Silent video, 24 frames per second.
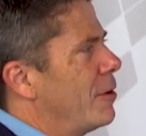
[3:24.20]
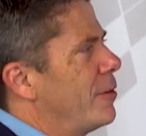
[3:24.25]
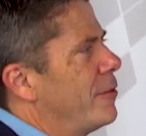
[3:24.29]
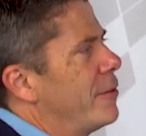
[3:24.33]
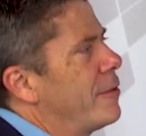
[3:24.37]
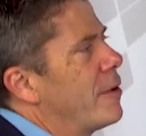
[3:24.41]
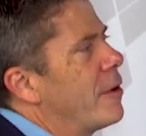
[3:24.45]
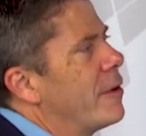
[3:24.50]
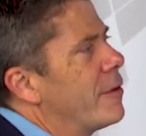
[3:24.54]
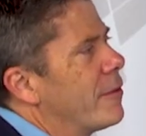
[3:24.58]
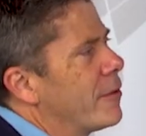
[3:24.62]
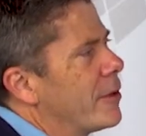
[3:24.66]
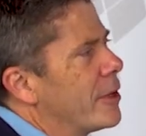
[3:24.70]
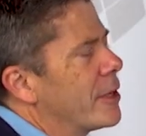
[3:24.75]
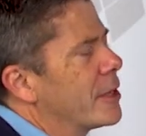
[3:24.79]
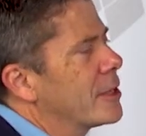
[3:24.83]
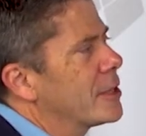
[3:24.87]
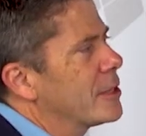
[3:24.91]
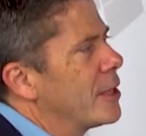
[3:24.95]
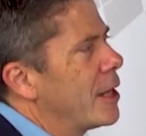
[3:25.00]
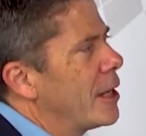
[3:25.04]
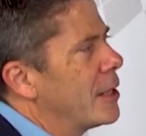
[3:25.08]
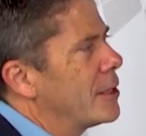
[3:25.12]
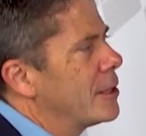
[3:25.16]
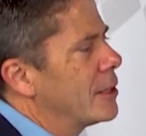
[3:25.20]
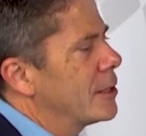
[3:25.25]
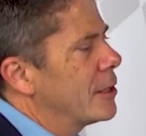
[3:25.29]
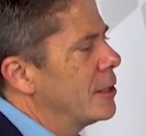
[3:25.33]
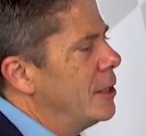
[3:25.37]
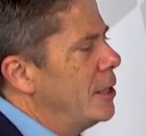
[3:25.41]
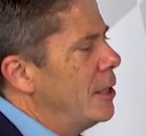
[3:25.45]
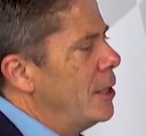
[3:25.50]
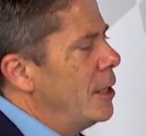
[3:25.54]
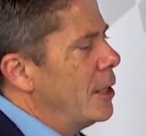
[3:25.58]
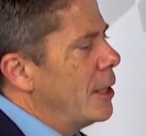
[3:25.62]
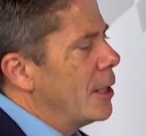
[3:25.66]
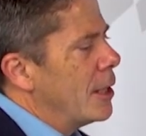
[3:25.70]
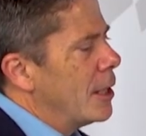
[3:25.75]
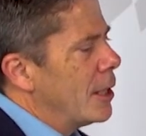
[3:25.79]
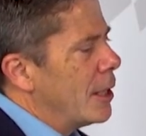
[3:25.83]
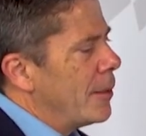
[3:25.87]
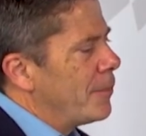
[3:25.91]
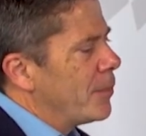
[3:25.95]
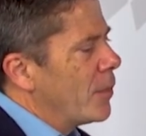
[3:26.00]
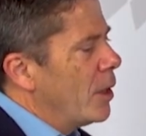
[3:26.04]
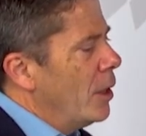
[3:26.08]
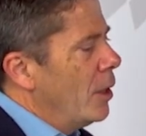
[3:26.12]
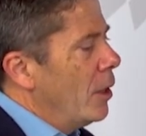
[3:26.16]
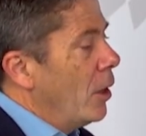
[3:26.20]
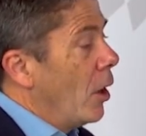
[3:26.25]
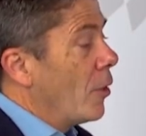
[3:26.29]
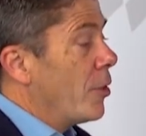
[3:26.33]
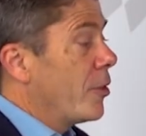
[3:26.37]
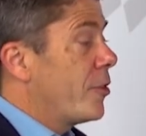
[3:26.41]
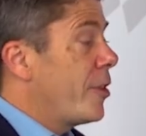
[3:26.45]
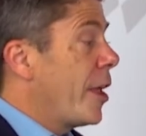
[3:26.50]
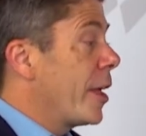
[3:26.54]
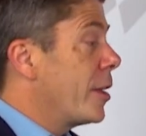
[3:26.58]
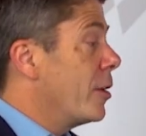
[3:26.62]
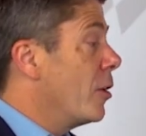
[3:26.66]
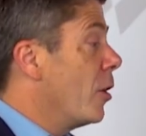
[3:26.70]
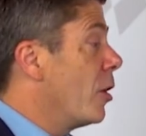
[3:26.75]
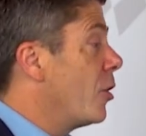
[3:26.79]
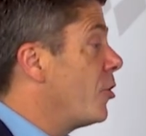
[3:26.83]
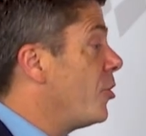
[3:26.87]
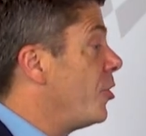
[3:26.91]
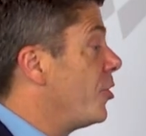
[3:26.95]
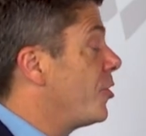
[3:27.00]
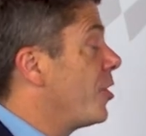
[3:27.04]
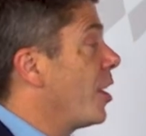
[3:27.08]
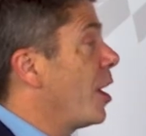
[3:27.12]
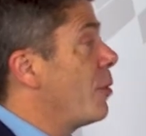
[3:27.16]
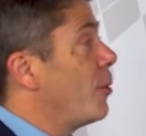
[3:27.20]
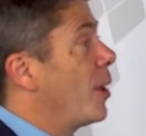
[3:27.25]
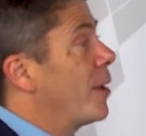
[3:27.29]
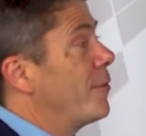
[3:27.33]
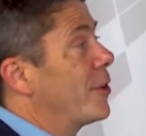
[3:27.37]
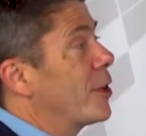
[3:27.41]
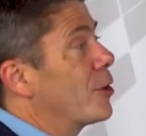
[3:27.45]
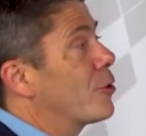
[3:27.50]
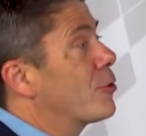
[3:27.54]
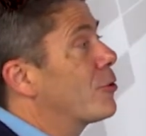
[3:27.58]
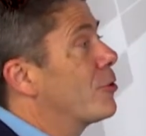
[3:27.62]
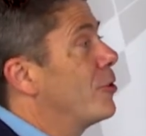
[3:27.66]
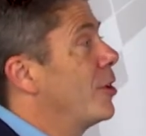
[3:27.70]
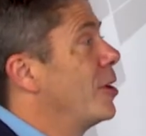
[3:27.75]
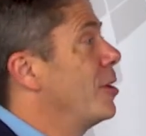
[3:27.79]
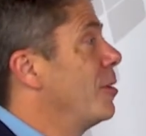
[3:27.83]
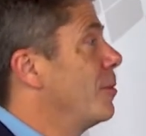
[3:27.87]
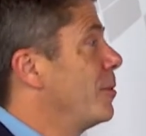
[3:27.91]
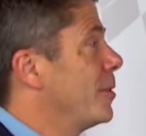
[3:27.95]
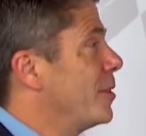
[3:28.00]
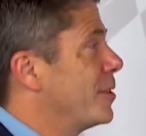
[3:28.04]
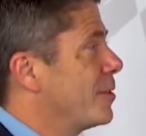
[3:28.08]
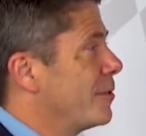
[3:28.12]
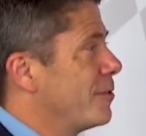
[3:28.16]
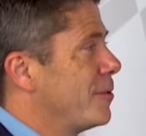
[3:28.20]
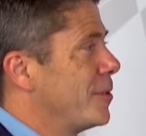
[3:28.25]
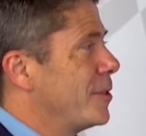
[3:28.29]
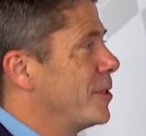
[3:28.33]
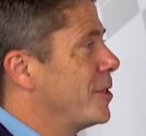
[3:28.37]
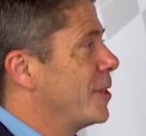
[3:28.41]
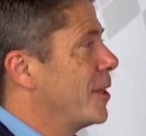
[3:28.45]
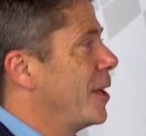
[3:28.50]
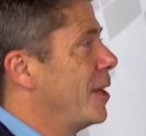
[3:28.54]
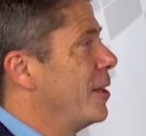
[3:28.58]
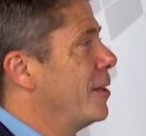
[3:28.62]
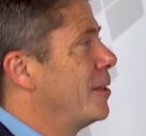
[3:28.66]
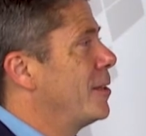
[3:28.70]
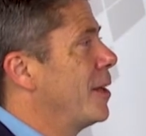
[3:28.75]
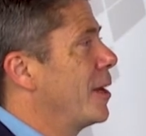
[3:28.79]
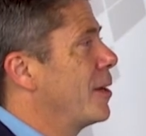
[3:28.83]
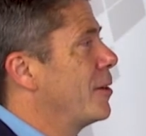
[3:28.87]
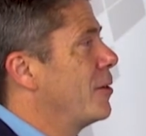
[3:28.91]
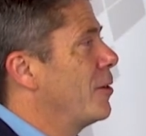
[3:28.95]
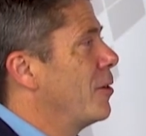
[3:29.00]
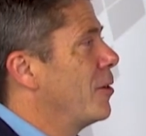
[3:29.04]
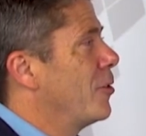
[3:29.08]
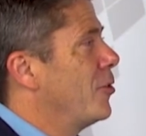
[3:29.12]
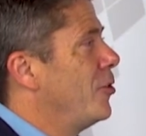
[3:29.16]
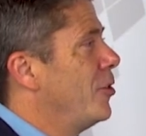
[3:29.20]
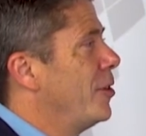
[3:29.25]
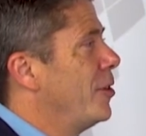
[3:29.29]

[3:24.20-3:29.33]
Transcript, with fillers: is very, very exciting. Mm. Um, on the technology side, we have incredibly sophisticated technology